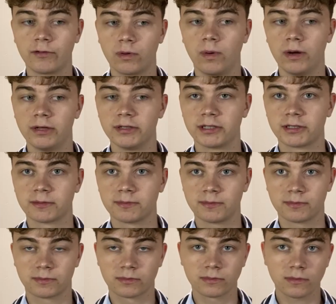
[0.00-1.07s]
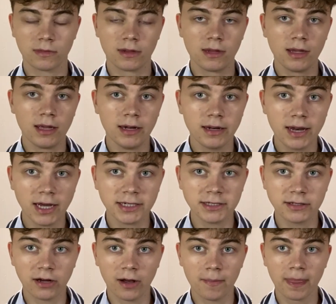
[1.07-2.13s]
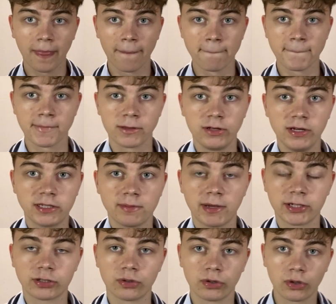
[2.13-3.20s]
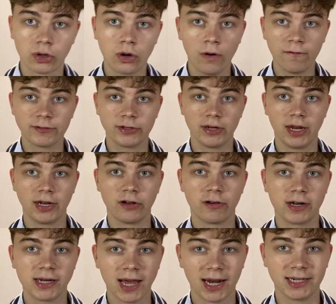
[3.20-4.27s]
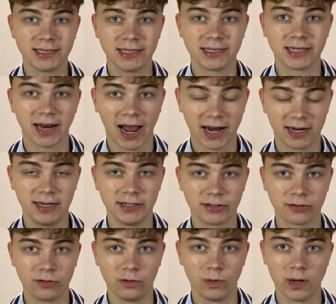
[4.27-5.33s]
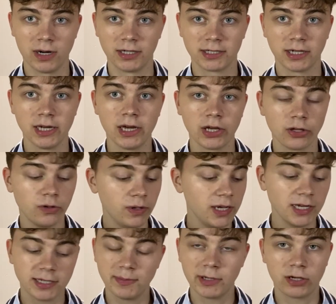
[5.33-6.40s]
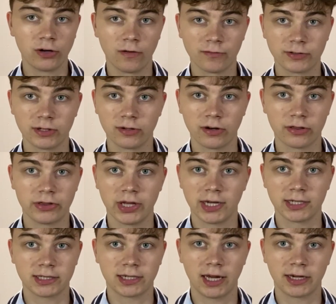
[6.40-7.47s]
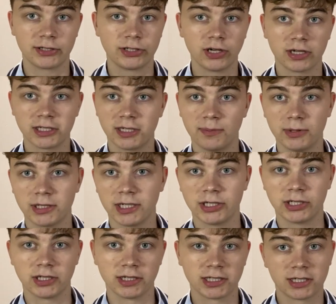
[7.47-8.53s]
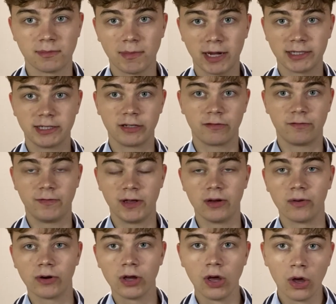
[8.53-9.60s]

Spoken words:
quotes. Next up, you need to make sure you're confident in your analysis and analytical words. You need to be confident on things like juxtaposition, semantic field,